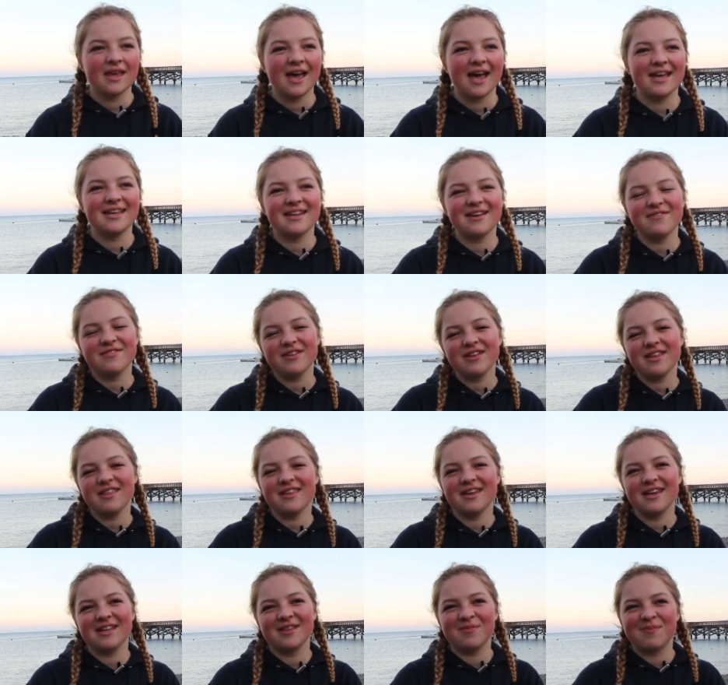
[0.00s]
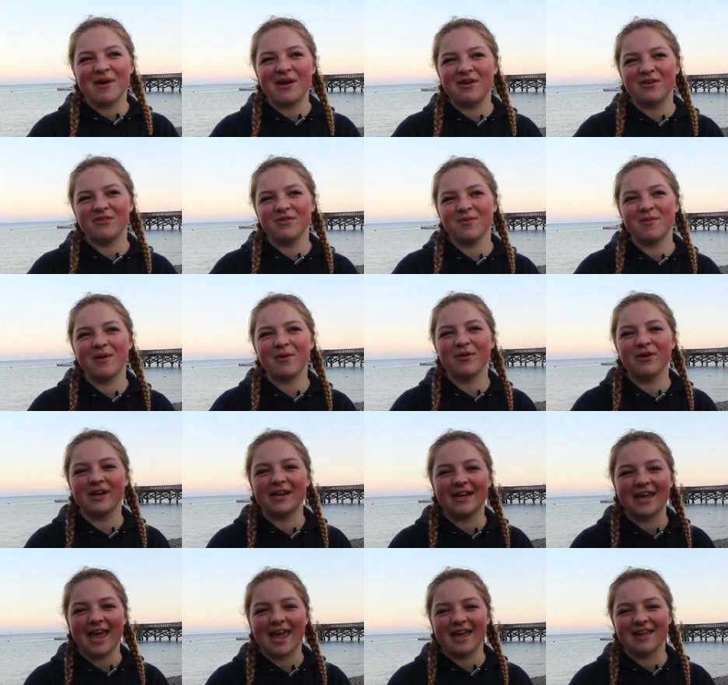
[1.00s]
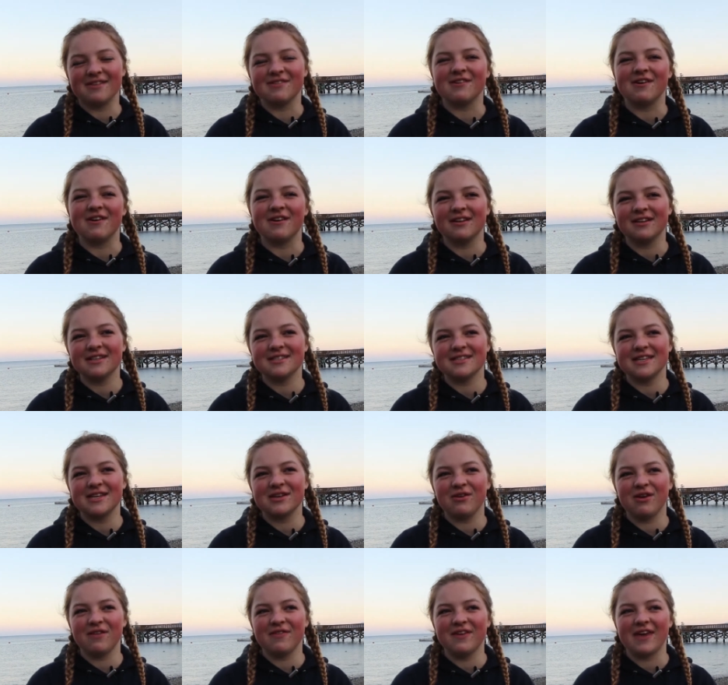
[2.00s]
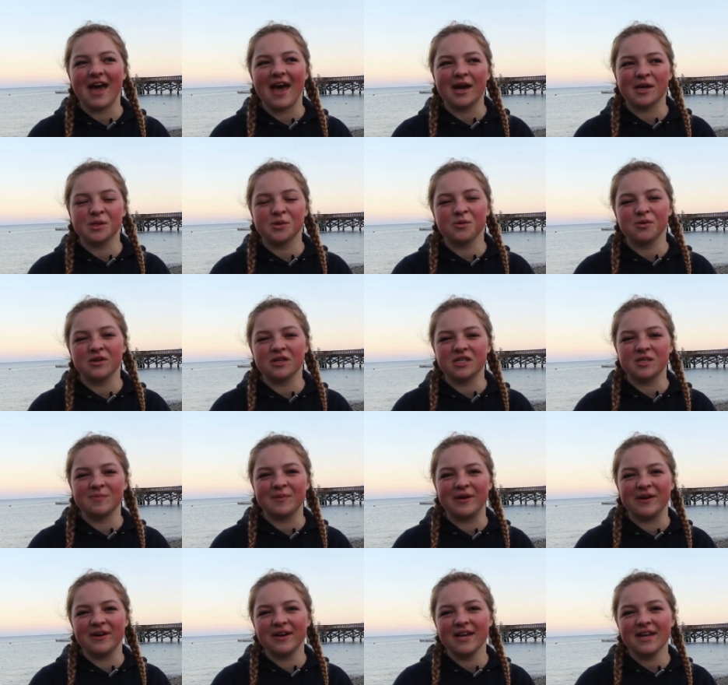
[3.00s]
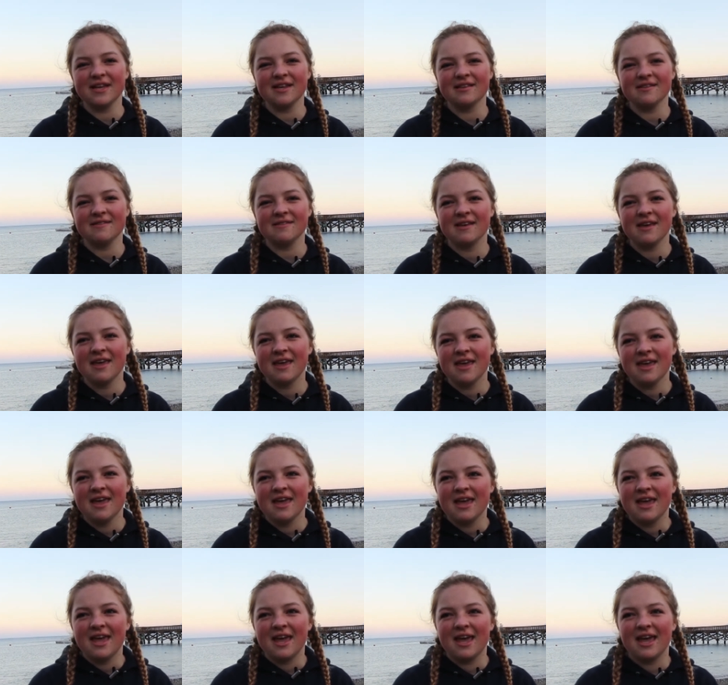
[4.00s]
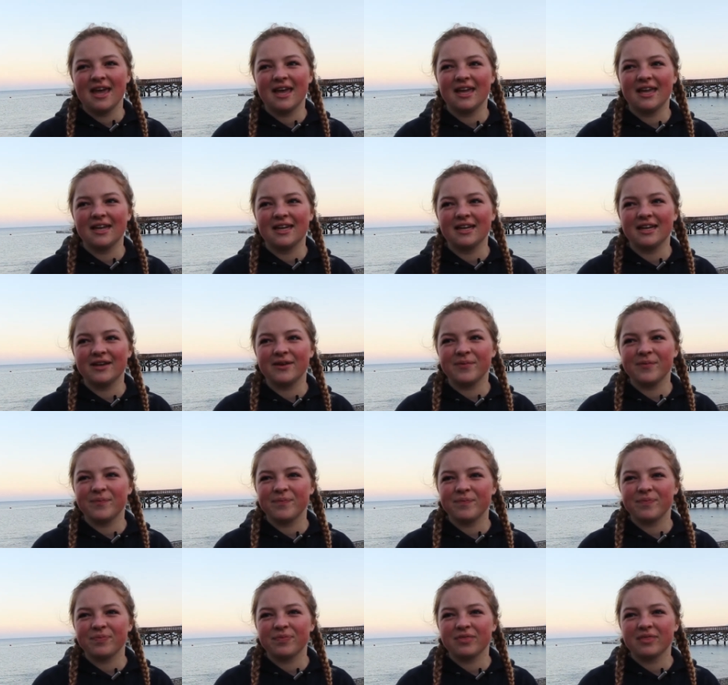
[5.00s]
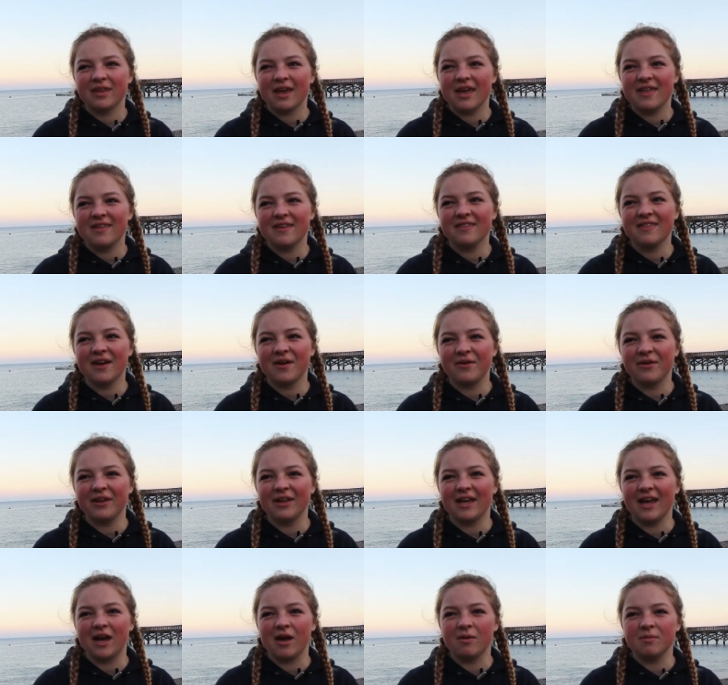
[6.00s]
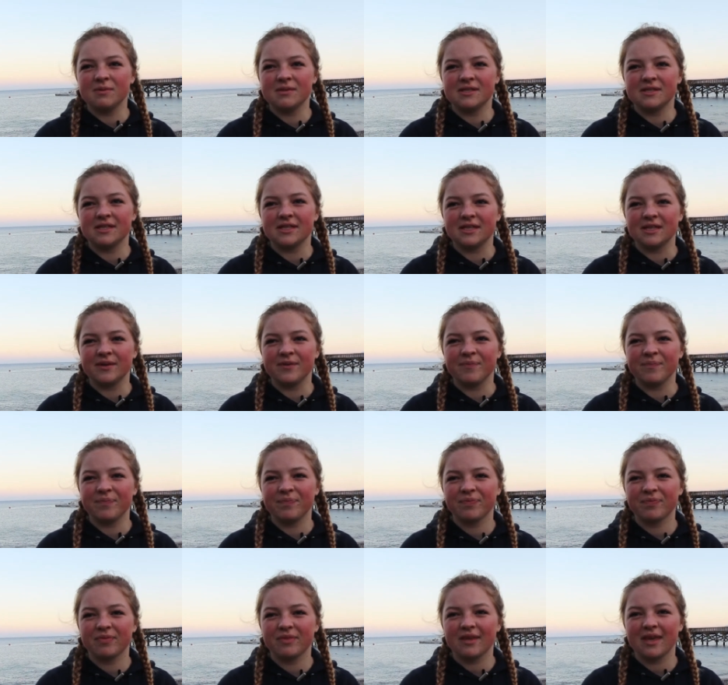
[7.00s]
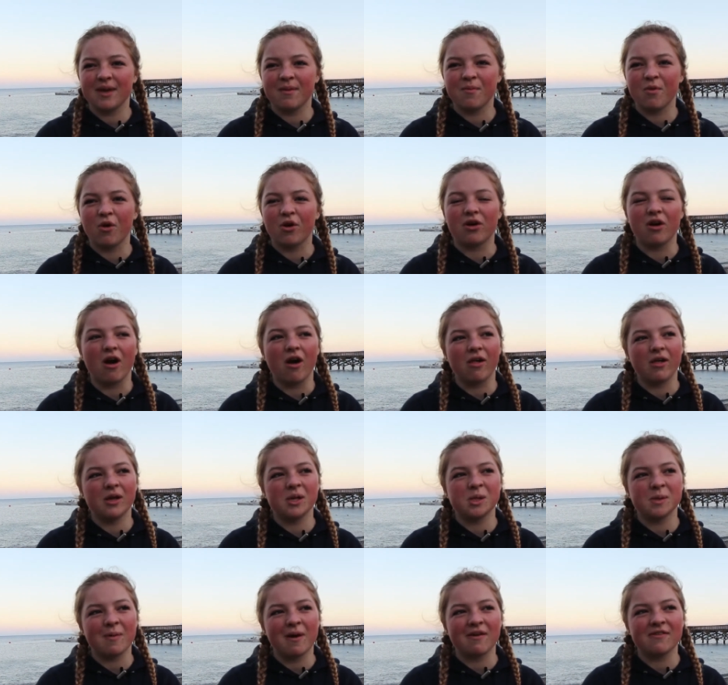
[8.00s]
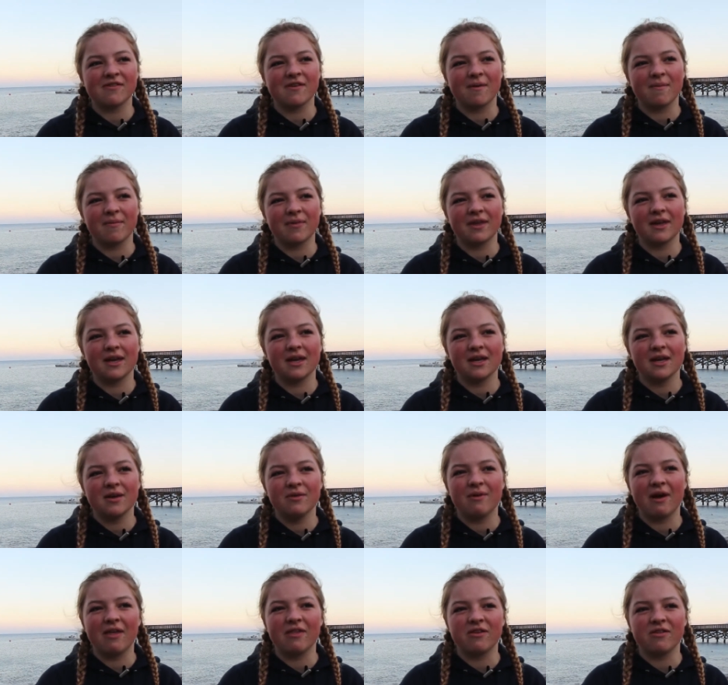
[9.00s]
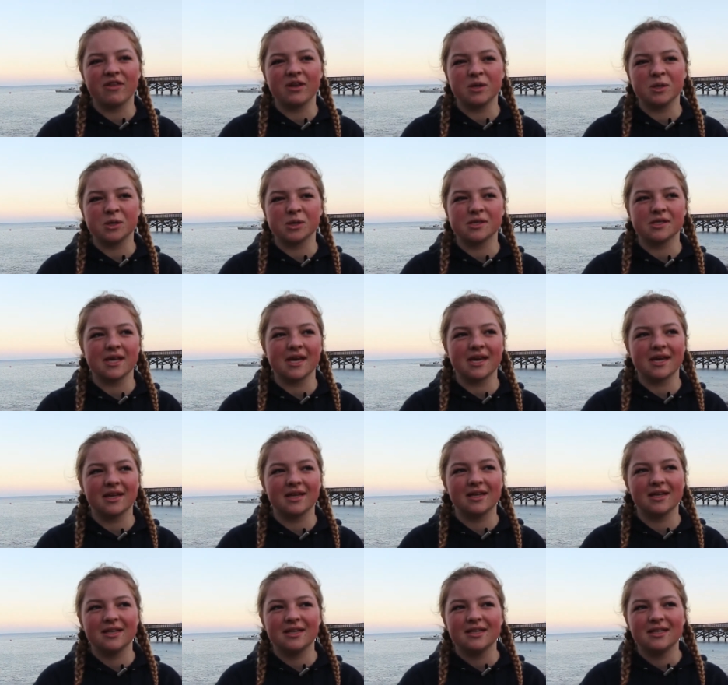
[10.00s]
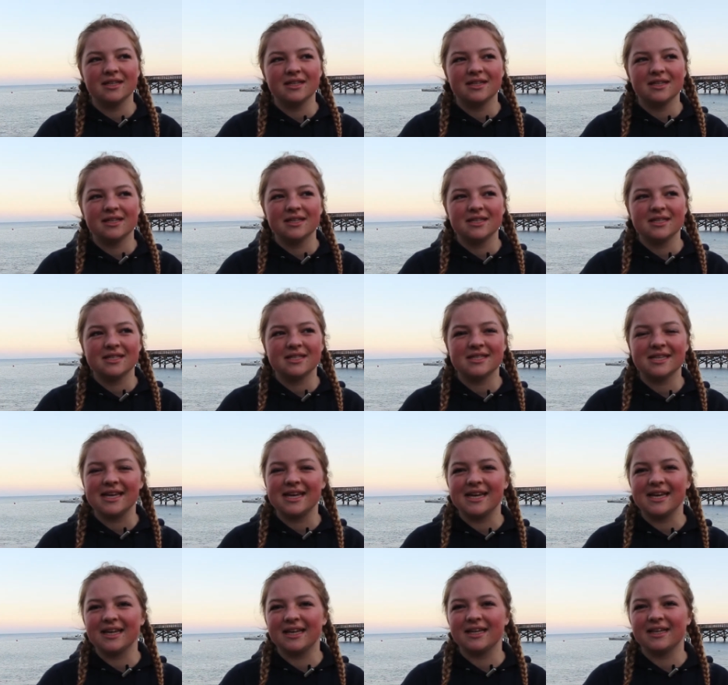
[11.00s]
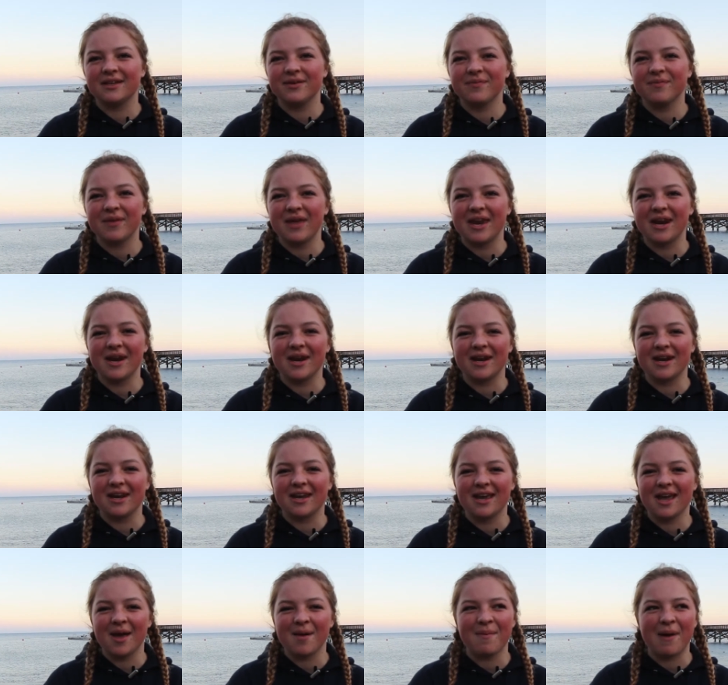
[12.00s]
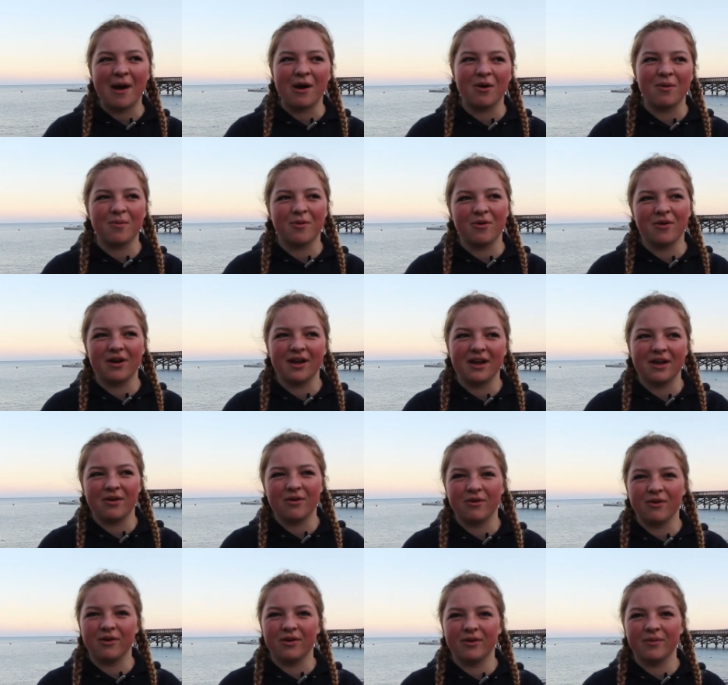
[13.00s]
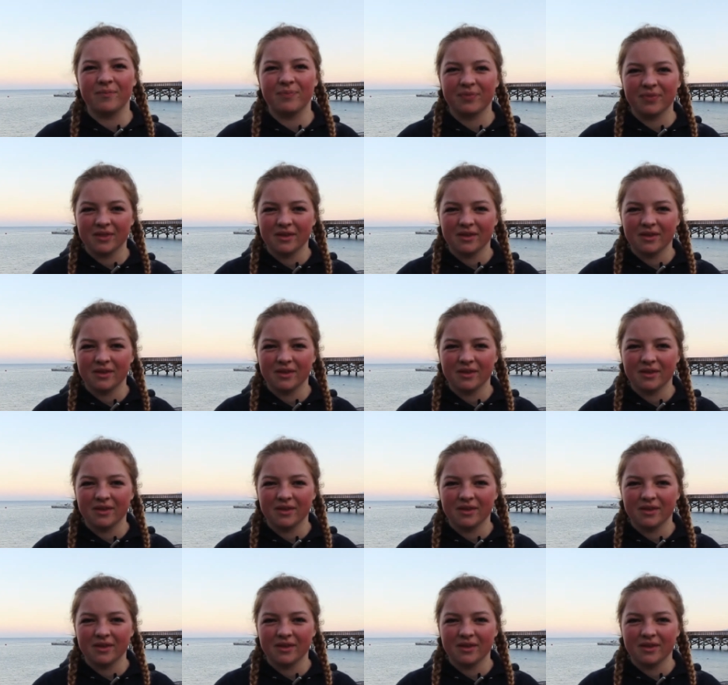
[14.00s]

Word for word: I definitely think it's better to be working hands-on because then you get the actual experience, and I think that really helps to get more knowledge about something rather than just like seeing in an, a PowerPoint or